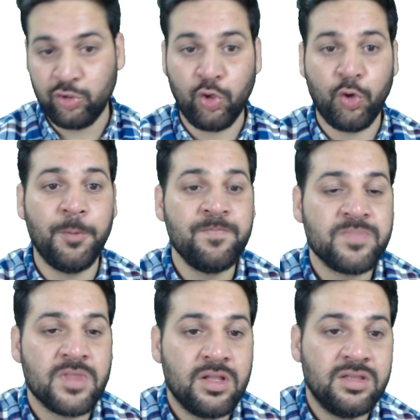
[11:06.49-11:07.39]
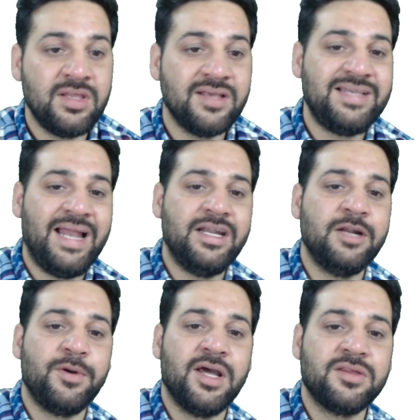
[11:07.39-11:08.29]
So the
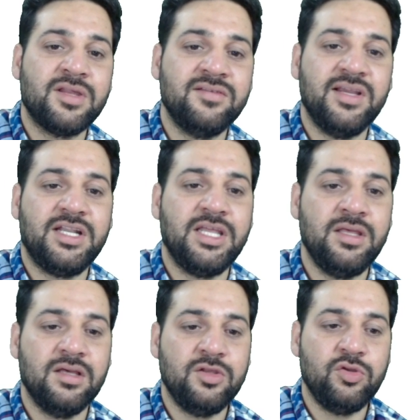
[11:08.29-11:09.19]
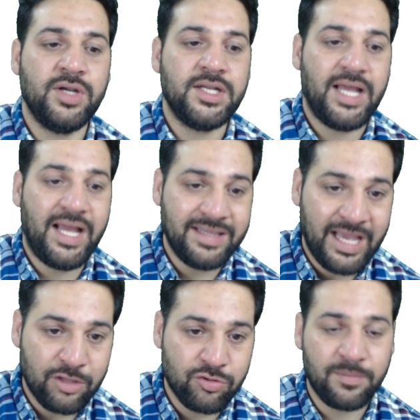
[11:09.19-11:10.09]
standard production is 80 unit and the
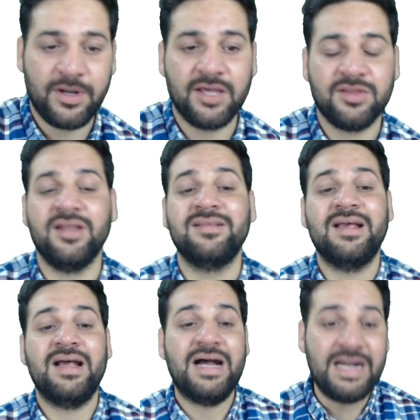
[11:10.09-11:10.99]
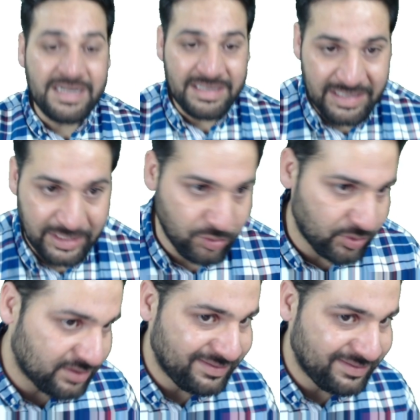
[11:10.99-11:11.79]
actual production is 100 unit.